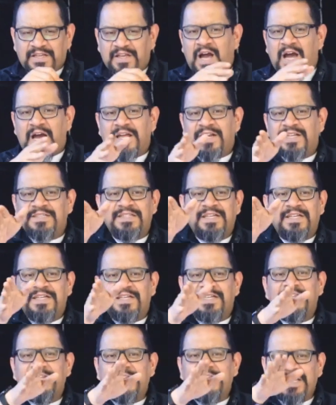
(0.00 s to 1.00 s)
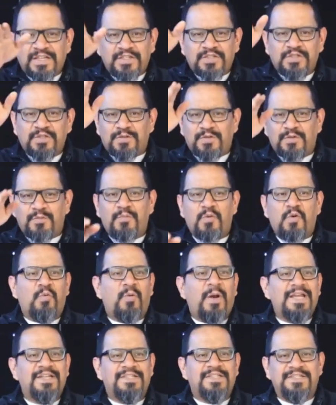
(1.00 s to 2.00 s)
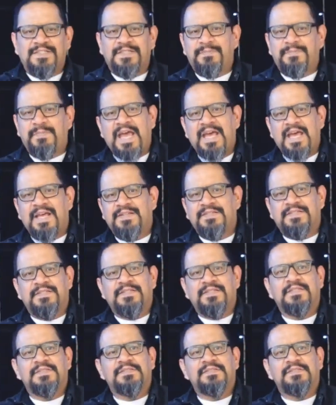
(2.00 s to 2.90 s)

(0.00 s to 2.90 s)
God isn't going to lead you to more righteous paths.